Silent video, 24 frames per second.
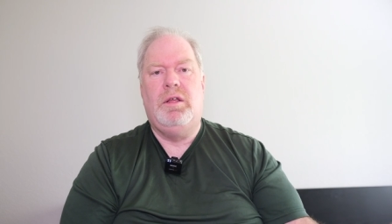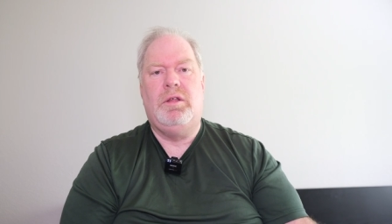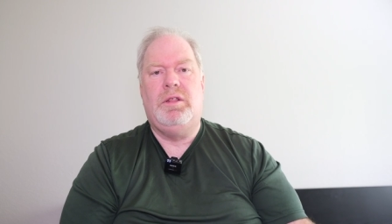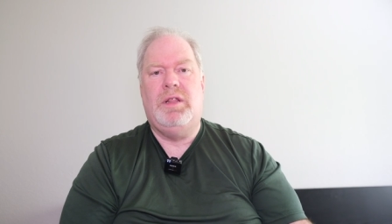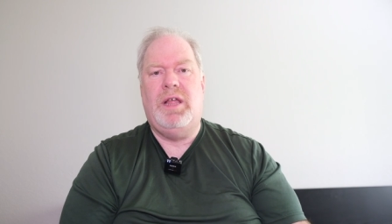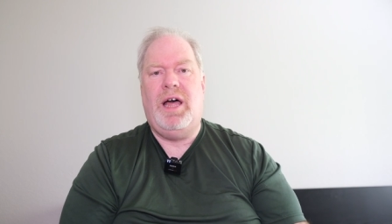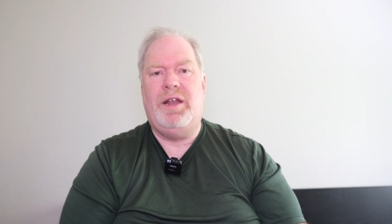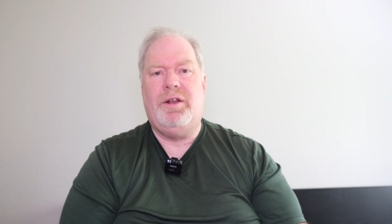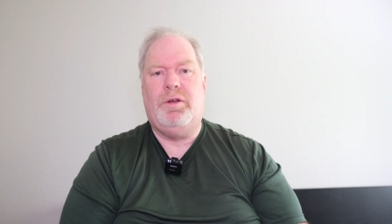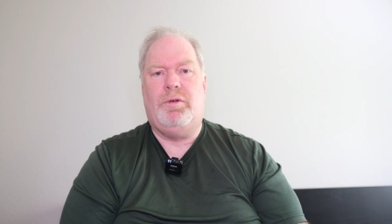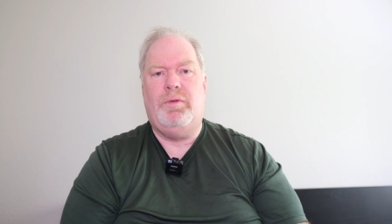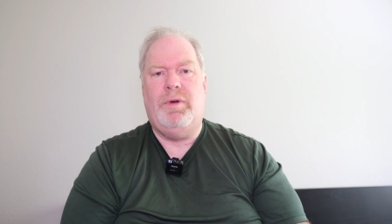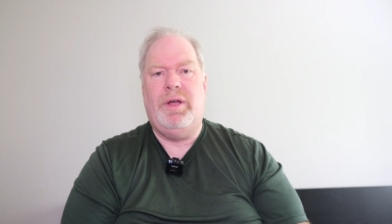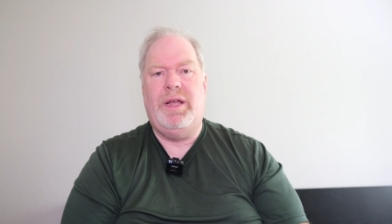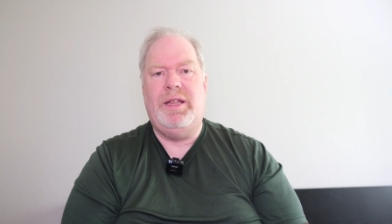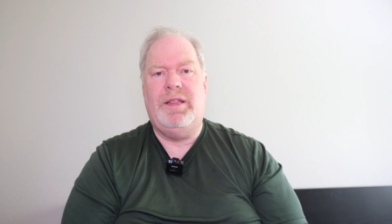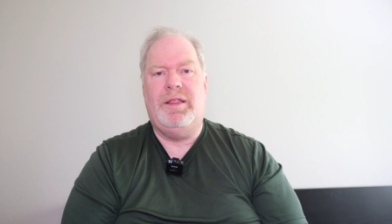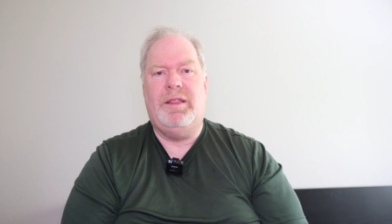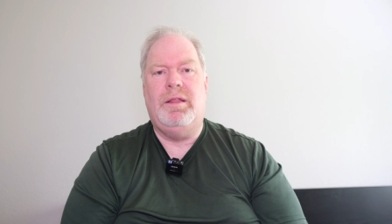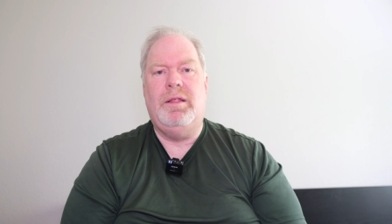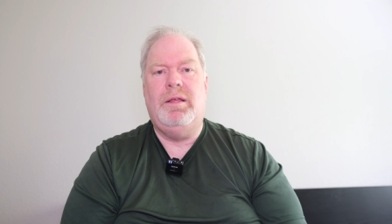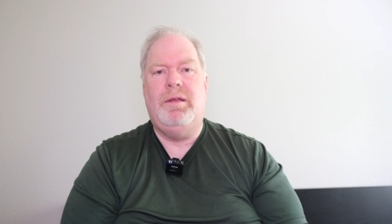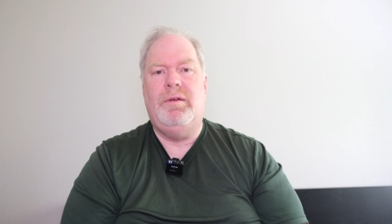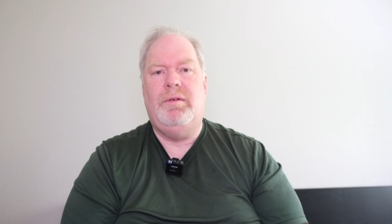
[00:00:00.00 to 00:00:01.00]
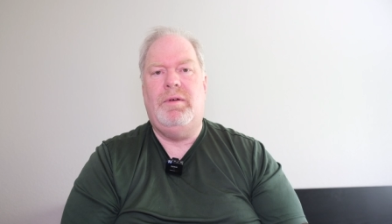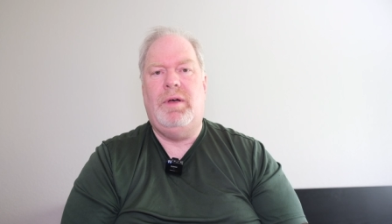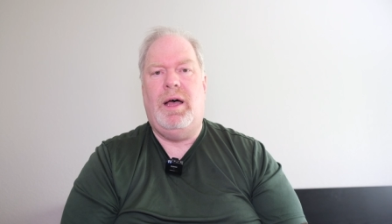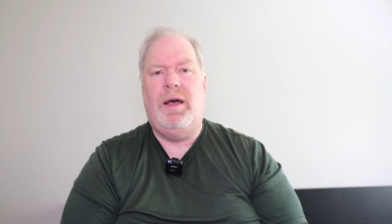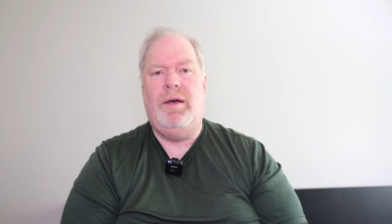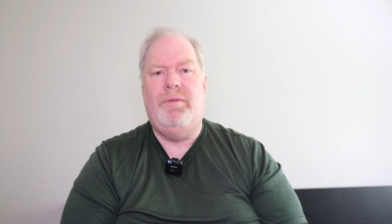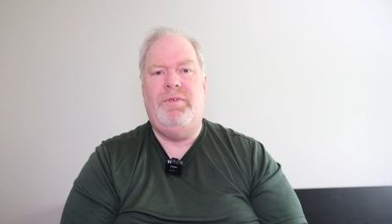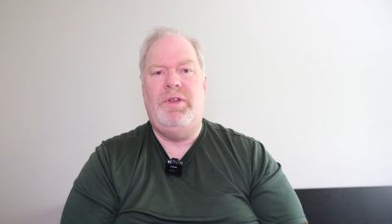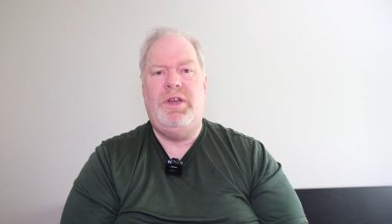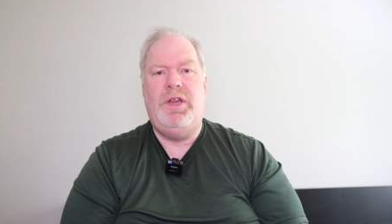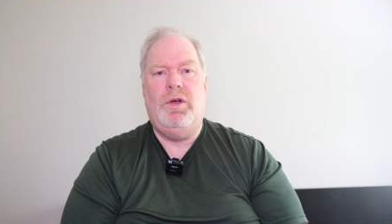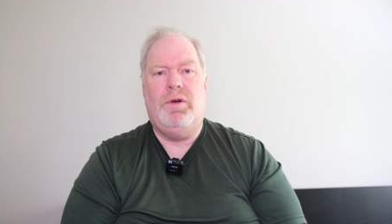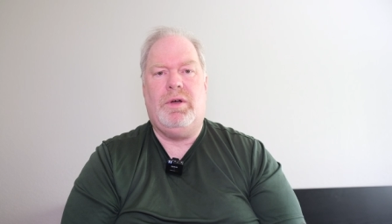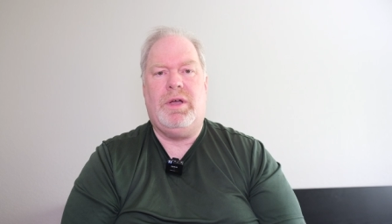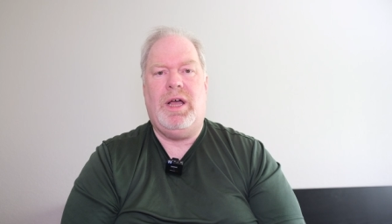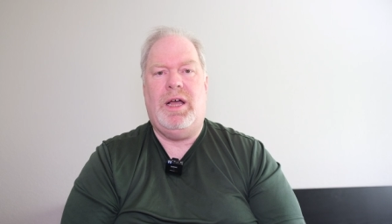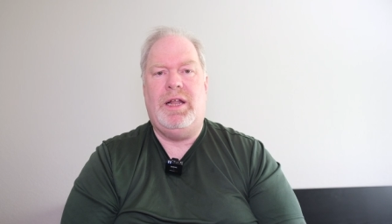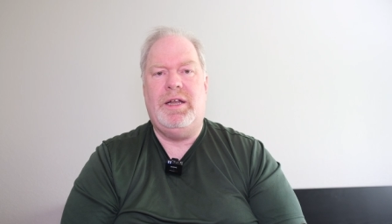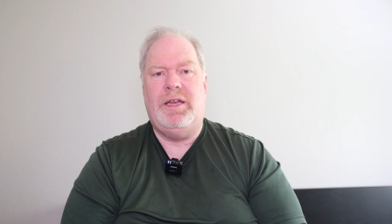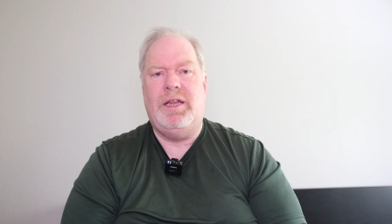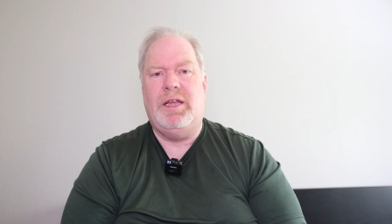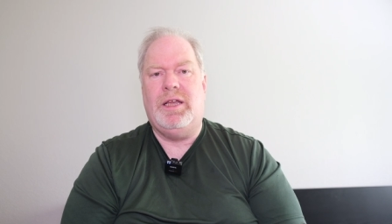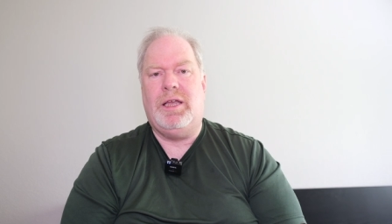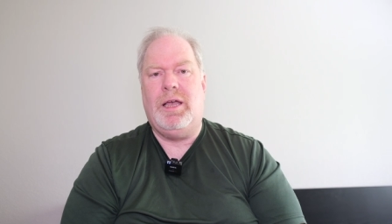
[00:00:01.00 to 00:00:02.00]
A lot of great uh, video
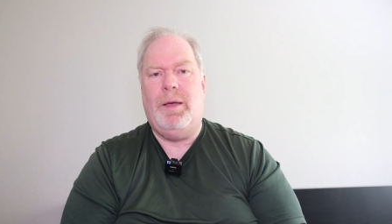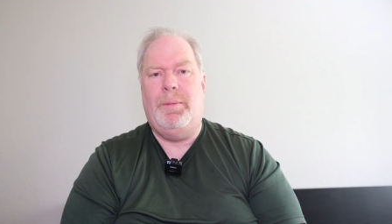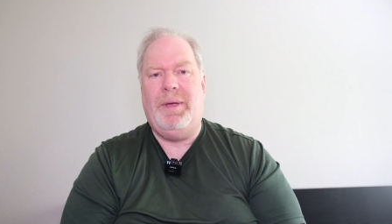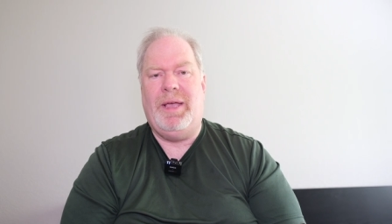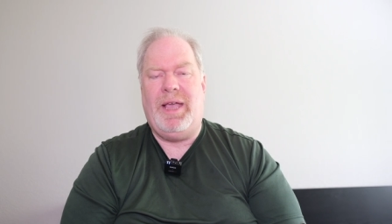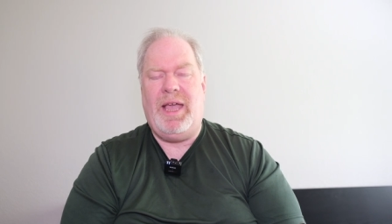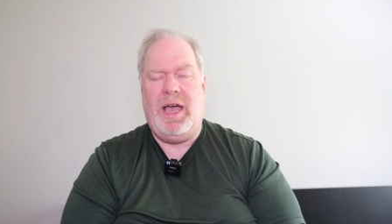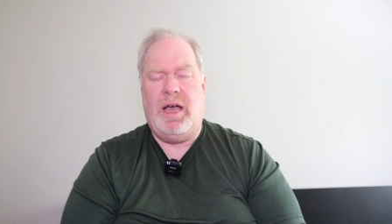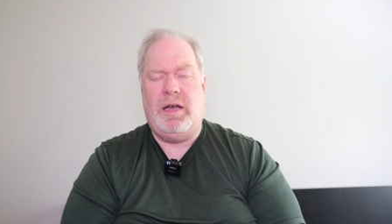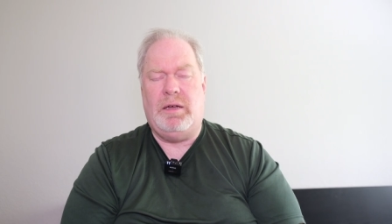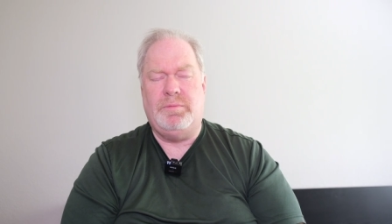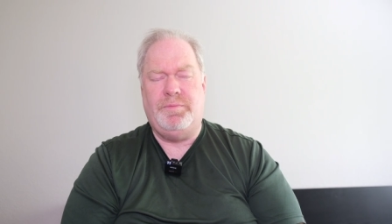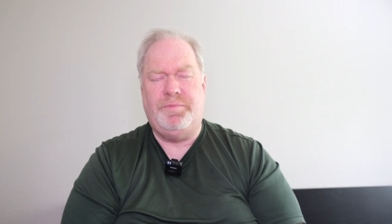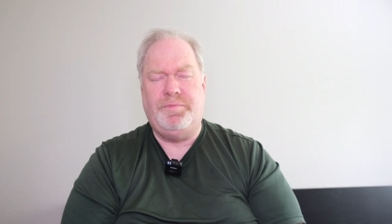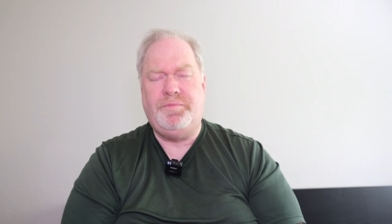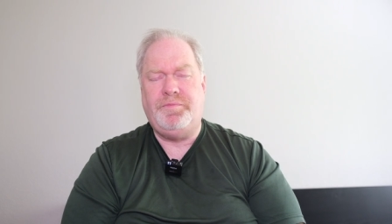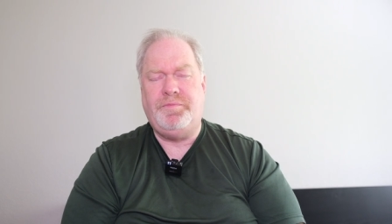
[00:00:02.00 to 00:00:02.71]
content coming out.